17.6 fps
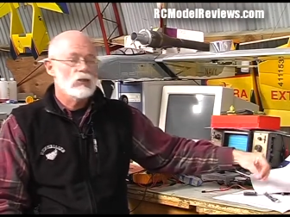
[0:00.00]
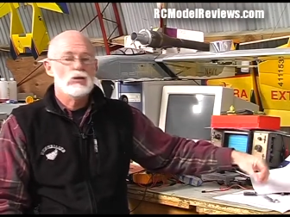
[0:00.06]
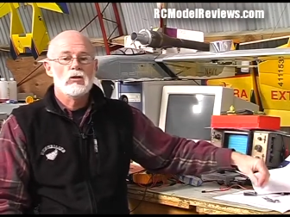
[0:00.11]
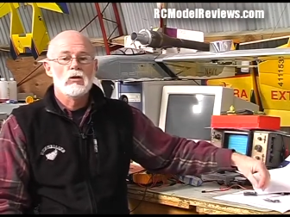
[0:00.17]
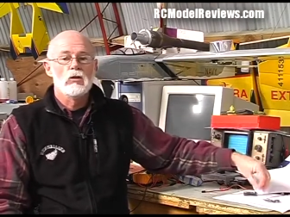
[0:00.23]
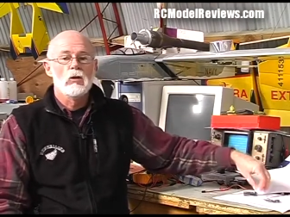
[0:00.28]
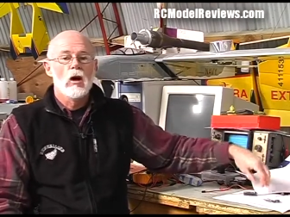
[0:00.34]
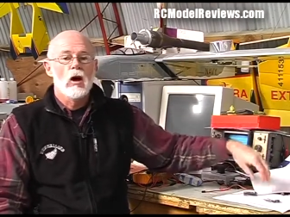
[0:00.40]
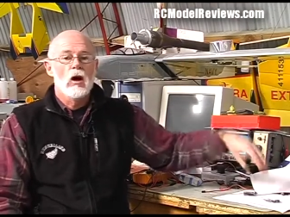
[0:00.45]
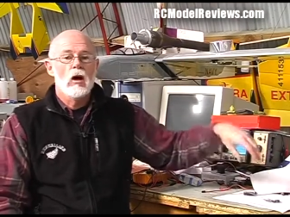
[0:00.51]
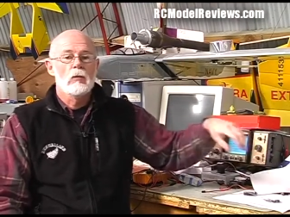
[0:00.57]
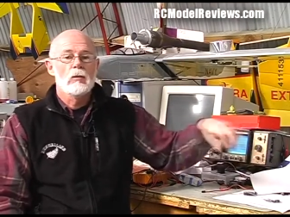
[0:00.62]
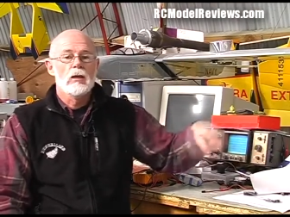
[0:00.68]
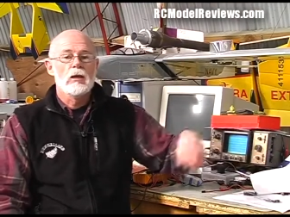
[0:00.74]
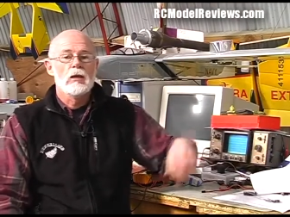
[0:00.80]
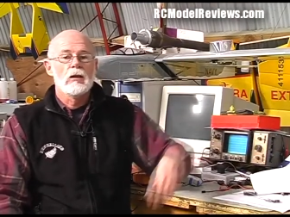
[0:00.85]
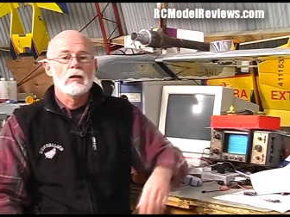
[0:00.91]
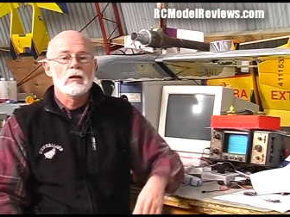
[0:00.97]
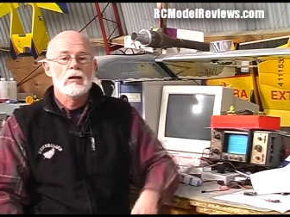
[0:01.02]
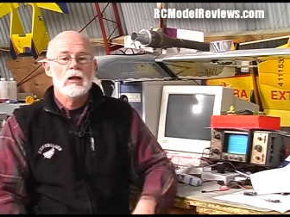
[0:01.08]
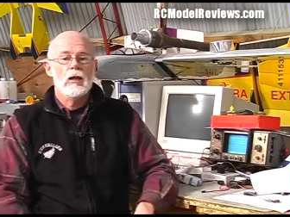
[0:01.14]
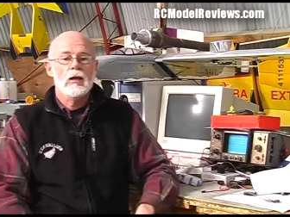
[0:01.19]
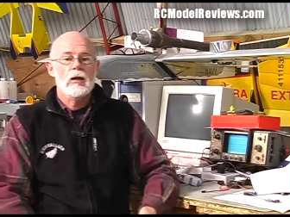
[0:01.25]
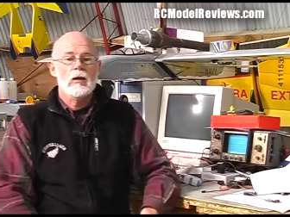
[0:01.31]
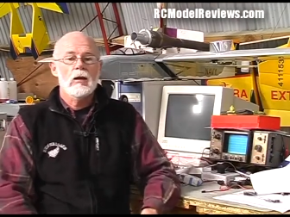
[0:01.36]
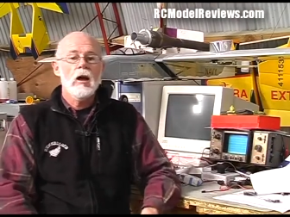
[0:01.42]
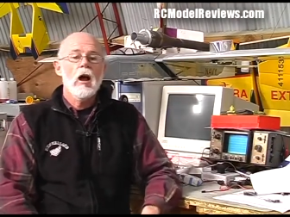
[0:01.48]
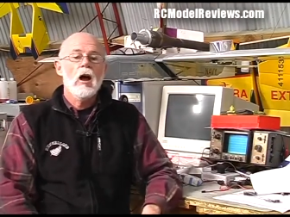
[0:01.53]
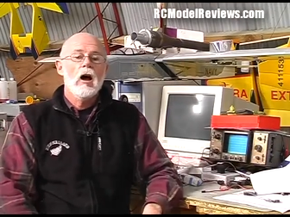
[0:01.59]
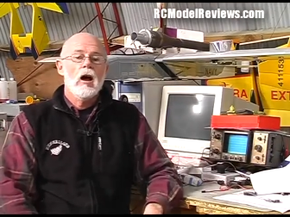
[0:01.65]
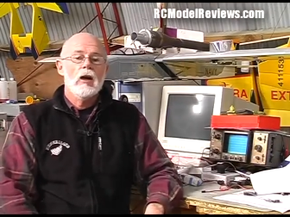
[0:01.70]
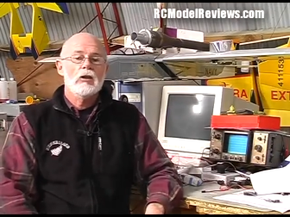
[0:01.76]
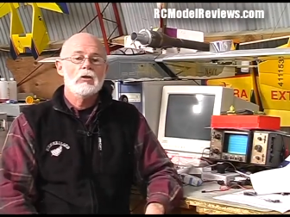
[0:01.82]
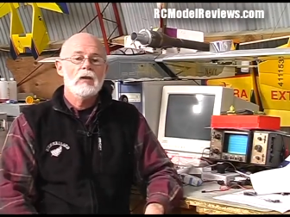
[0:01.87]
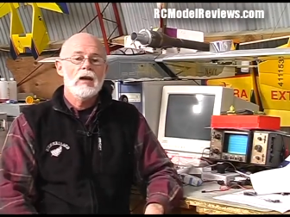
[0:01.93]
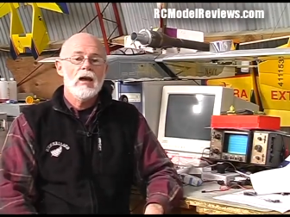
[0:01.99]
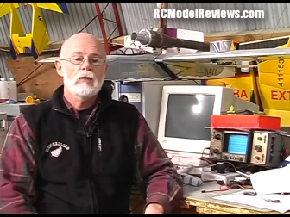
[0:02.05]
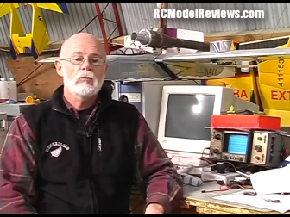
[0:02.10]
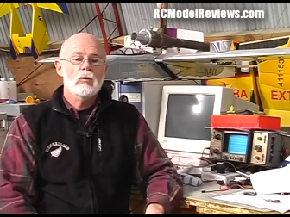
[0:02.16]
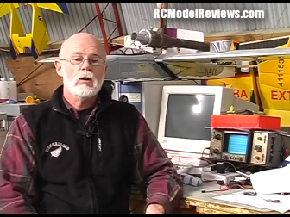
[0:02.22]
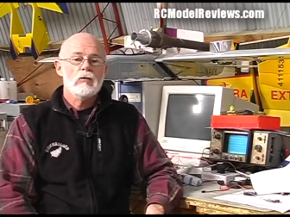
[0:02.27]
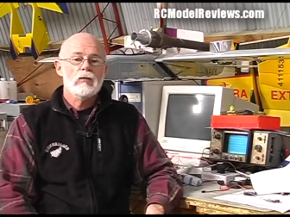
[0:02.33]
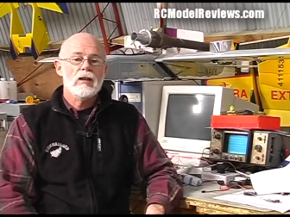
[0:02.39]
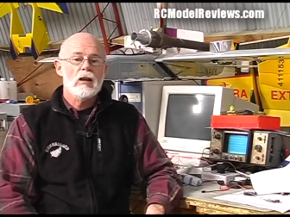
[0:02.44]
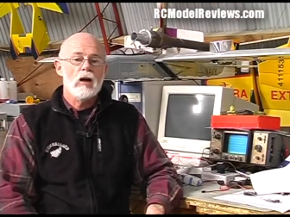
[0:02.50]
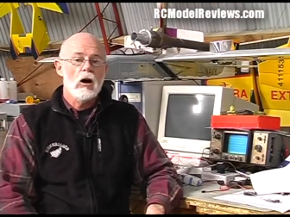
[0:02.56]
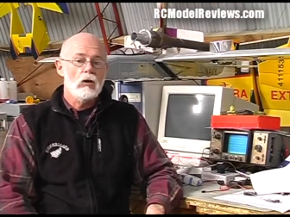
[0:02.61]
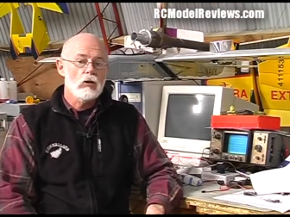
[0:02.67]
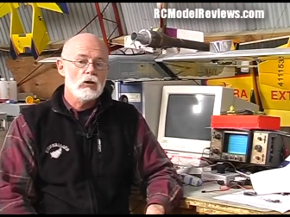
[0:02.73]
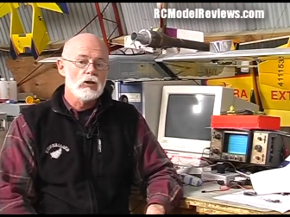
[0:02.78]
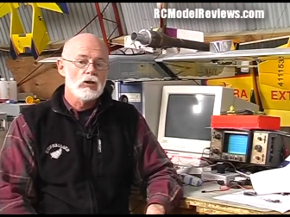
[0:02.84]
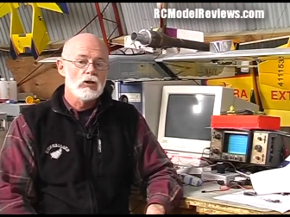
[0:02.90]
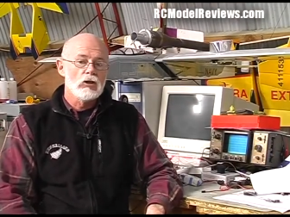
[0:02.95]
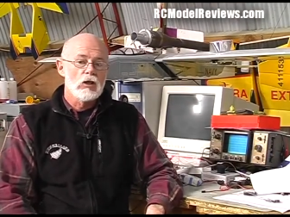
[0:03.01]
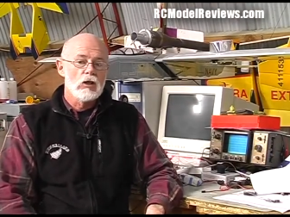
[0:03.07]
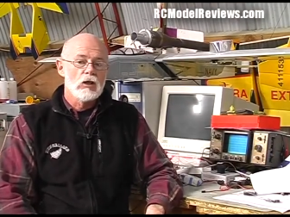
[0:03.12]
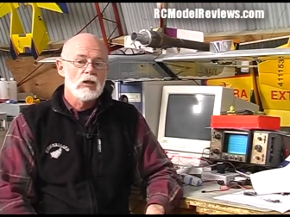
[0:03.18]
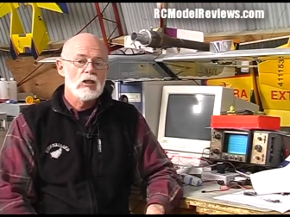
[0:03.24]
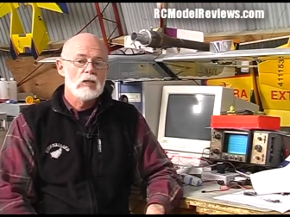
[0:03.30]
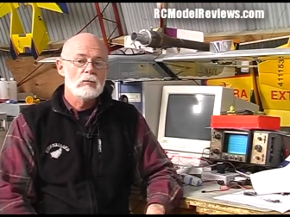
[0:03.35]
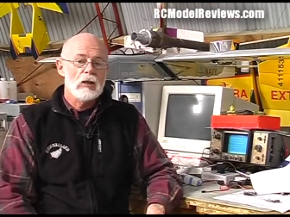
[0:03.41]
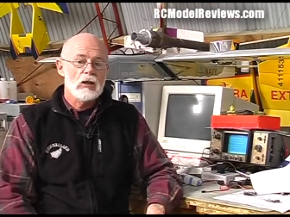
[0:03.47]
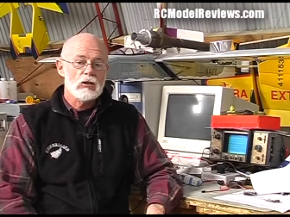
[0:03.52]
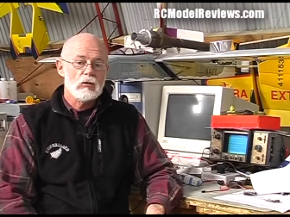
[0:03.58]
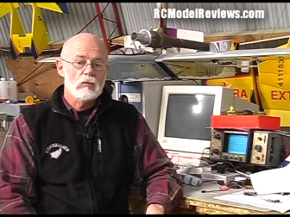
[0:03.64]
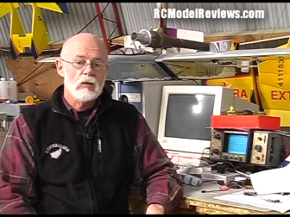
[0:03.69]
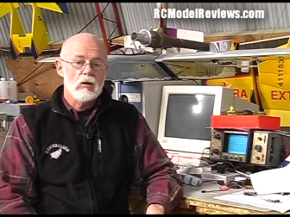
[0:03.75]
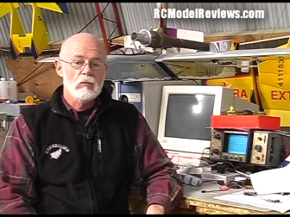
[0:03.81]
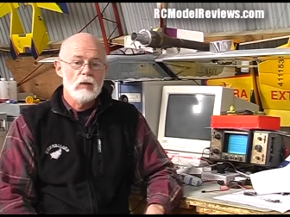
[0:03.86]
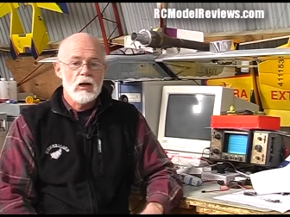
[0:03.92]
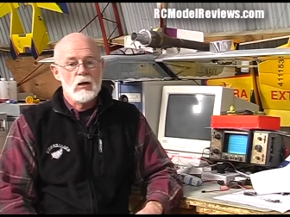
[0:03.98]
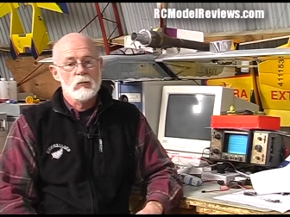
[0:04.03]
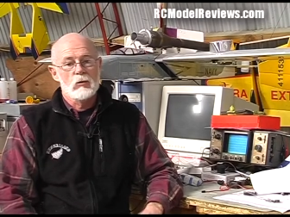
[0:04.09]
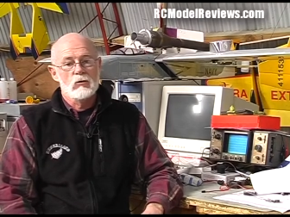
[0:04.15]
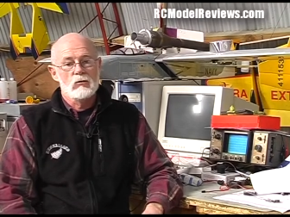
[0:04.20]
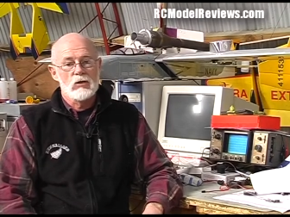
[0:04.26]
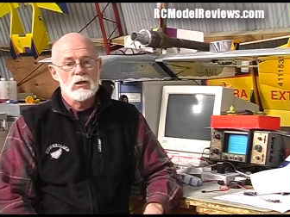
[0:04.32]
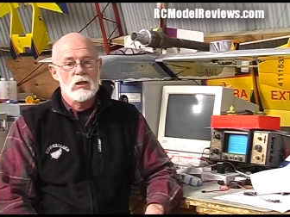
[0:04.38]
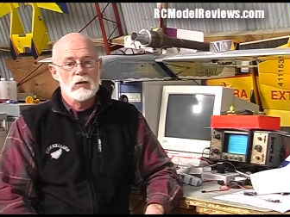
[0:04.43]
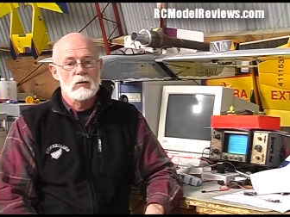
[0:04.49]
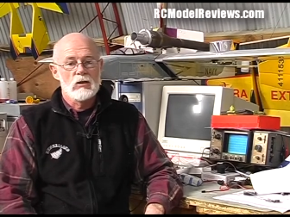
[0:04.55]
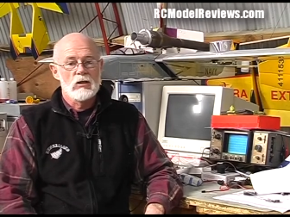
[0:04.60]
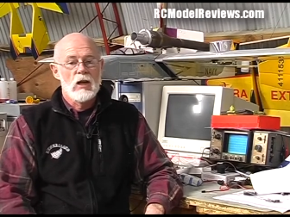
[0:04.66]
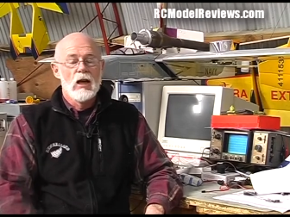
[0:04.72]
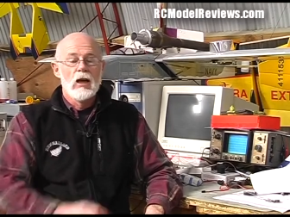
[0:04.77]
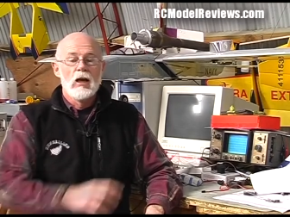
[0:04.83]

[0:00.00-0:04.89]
to Hobby King, I should have one of the orange Spectrum compatible receivers